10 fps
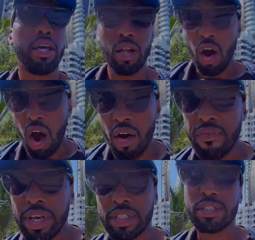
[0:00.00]
in the
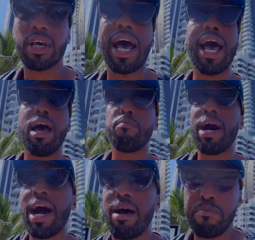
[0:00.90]
office. I had
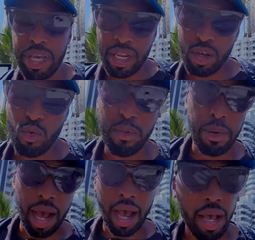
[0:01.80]
my meeting with
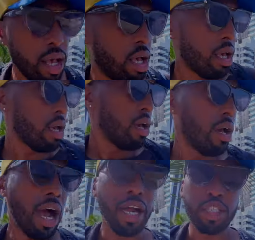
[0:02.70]
my
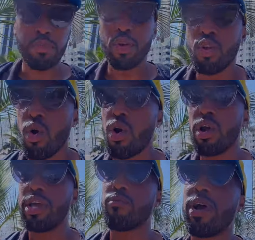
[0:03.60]
entrepreneur
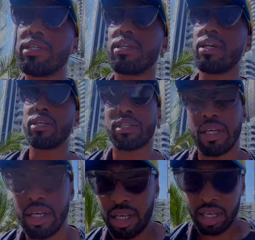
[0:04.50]
in residence.
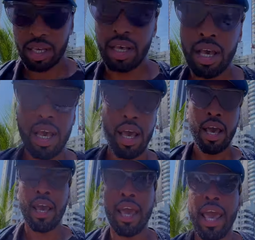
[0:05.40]

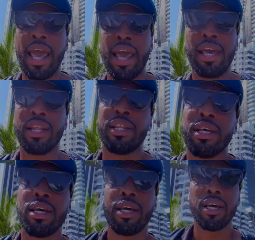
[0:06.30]
And
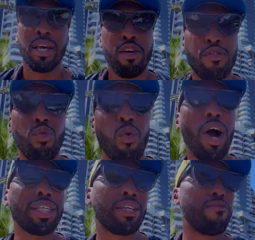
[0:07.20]
if you
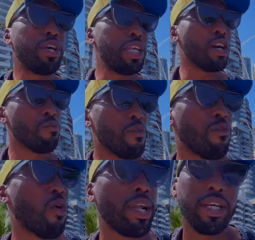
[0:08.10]
watched the video
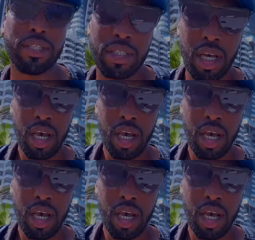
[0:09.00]
before this,